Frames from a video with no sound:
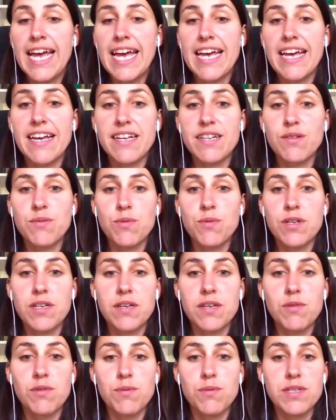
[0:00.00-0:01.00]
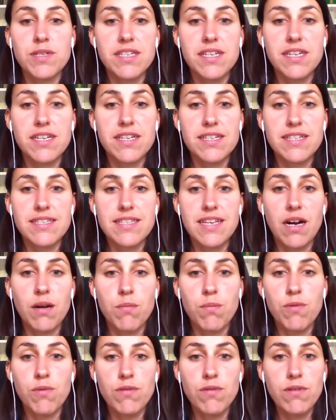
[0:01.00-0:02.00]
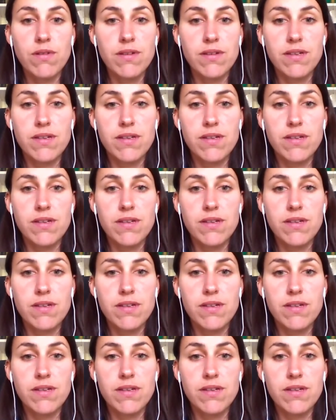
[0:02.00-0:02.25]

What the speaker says: And whenever we take a sample,